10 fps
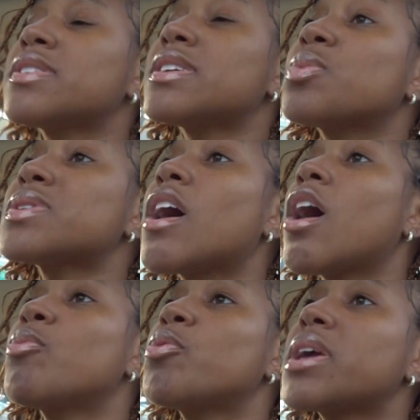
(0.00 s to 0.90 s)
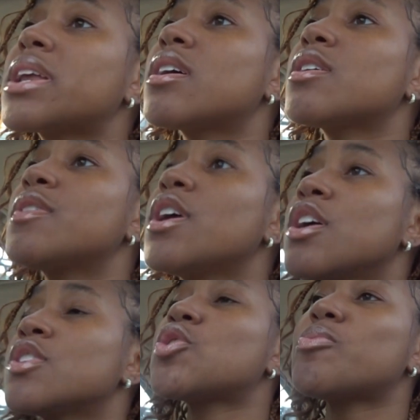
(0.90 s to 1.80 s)
did was humble me enough
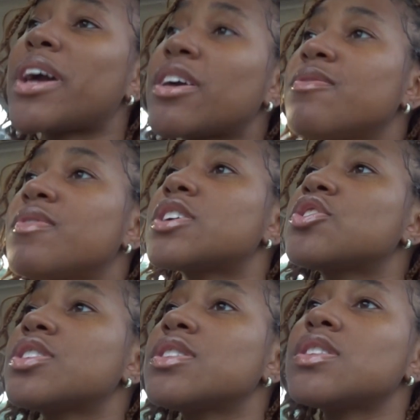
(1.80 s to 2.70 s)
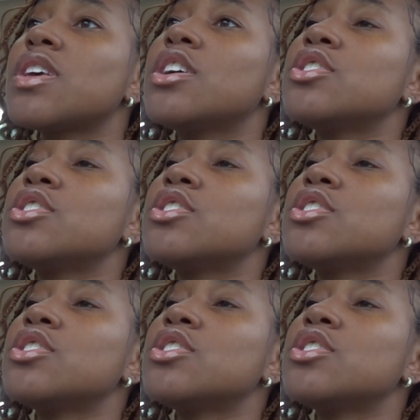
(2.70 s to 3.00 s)
so my convictions